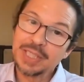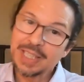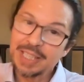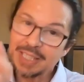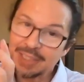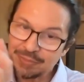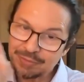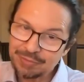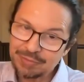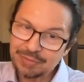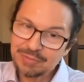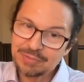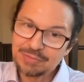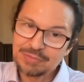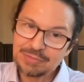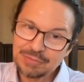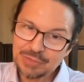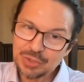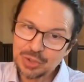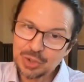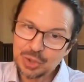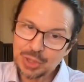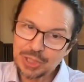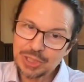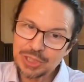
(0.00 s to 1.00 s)
the kind of
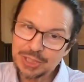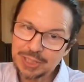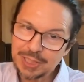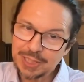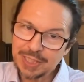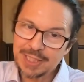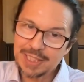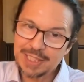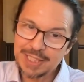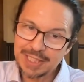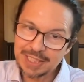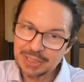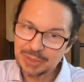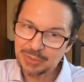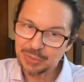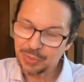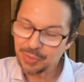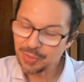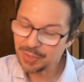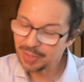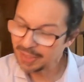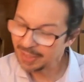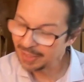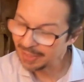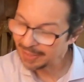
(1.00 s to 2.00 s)
Christian intellectual
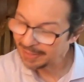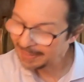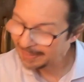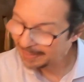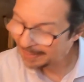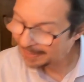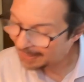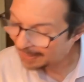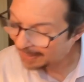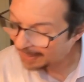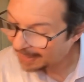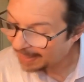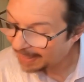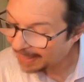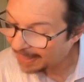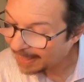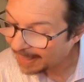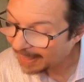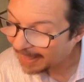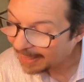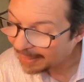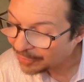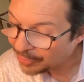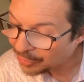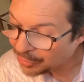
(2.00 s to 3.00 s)
thing.
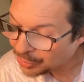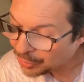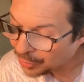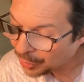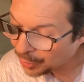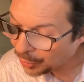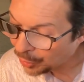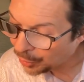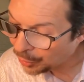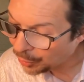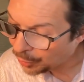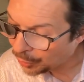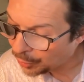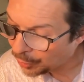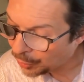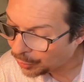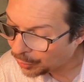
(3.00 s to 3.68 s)
And so